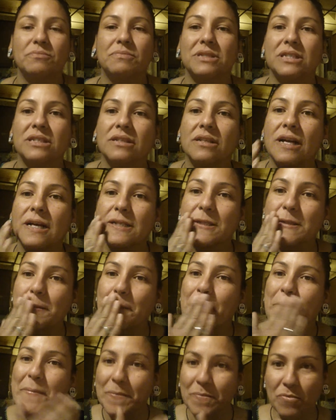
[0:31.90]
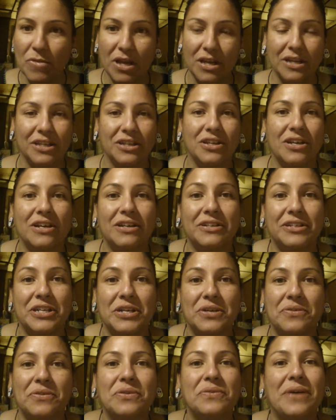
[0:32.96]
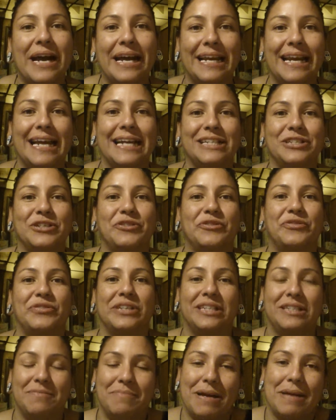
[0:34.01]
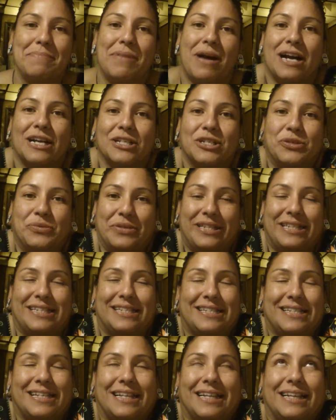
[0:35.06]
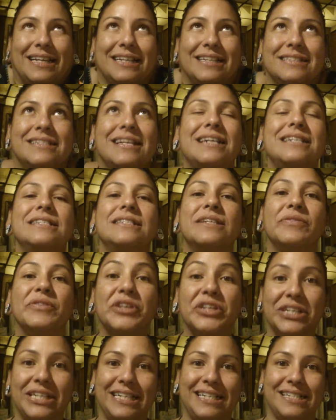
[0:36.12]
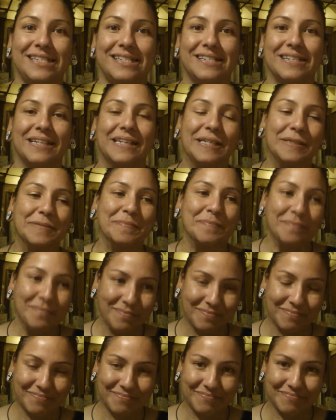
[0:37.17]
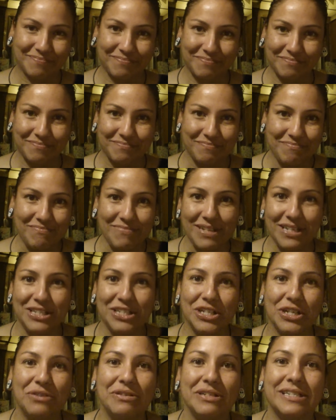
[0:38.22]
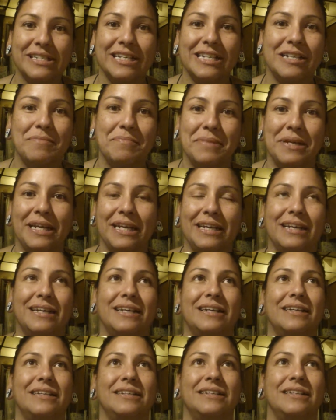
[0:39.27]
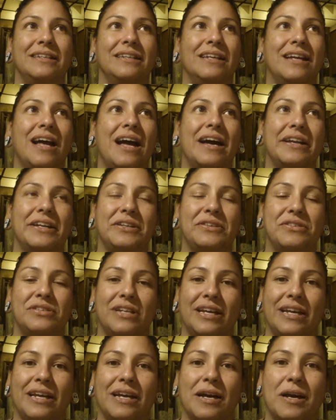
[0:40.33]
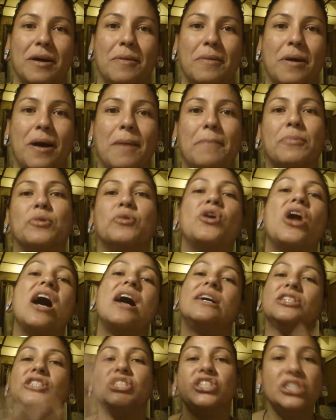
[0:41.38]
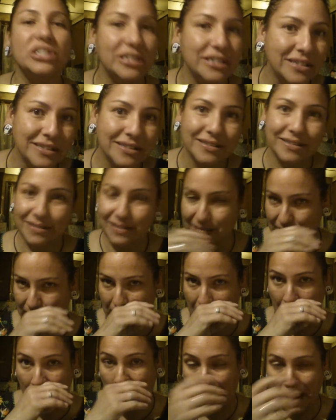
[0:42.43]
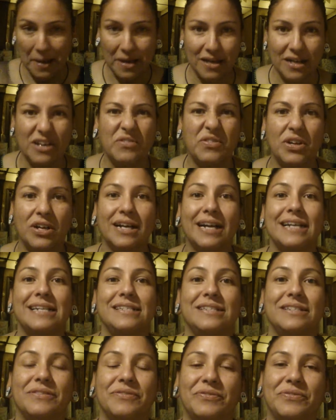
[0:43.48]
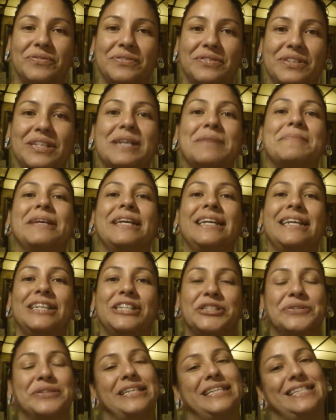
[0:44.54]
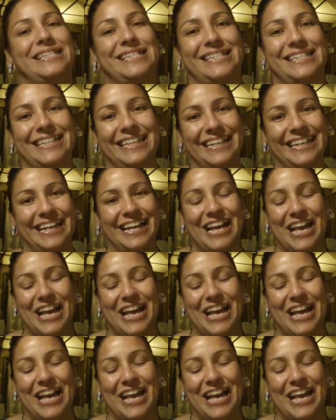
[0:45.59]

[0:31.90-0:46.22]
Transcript: much gloss. Y'all know I like to fill my box with tons of goodies. So it's going to be a, how do you say, a, a barrage of all kinds of yummy treats